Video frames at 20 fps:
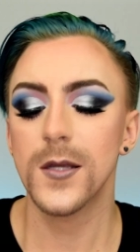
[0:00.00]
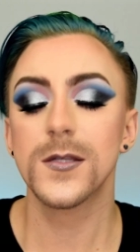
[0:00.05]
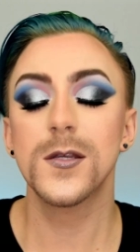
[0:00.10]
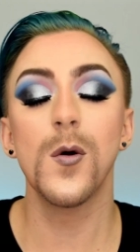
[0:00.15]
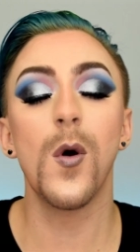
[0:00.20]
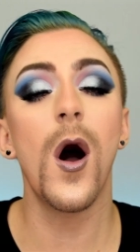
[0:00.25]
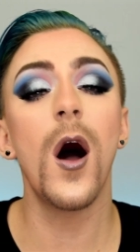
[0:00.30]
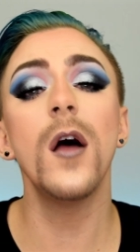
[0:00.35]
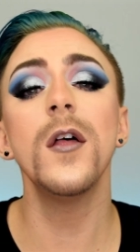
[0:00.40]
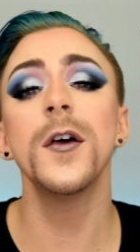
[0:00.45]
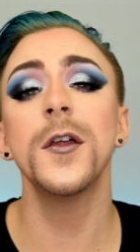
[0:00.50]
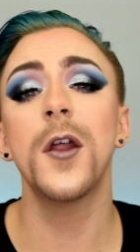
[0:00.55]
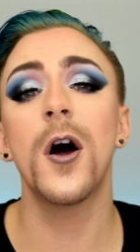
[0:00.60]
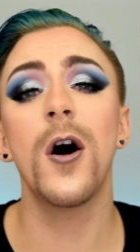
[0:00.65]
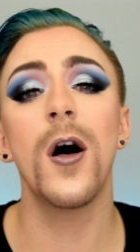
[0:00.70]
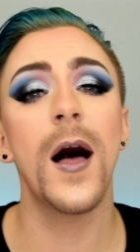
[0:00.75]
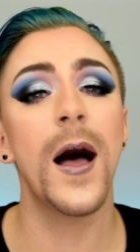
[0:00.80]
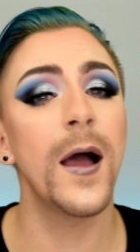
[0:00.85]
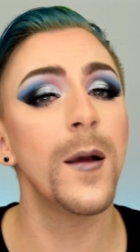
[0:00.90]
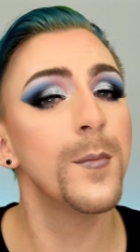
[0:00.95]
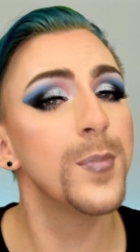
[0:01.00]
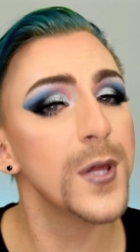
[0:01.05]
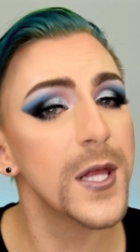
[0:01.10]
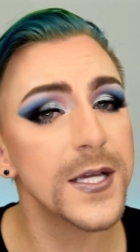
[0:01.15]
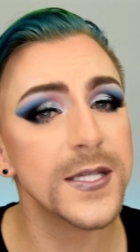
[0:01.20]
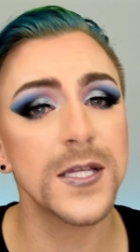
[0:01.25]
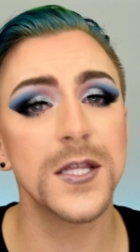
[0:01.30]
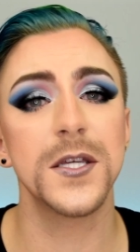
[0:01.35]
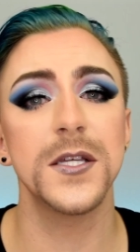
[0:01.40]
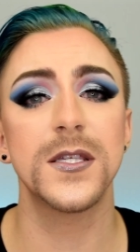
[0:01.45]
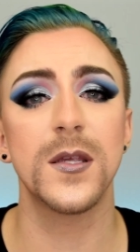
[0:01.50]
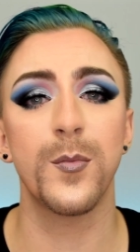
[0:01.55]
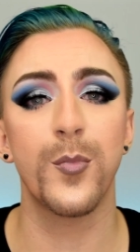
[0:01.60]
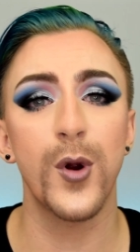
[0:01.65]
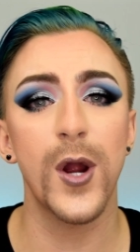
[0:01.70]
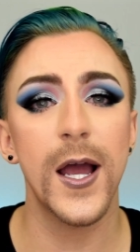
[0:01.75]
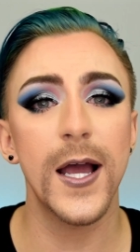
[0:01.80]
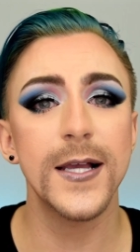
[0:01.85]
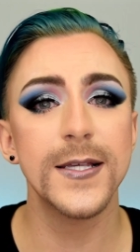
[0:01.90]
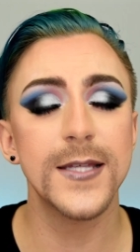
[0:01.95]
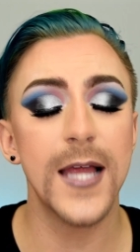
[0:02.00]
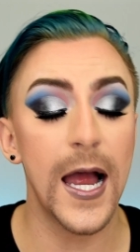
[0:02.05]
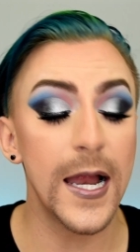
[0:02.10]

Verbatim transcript: So all in all, I'm pleasantly surprised.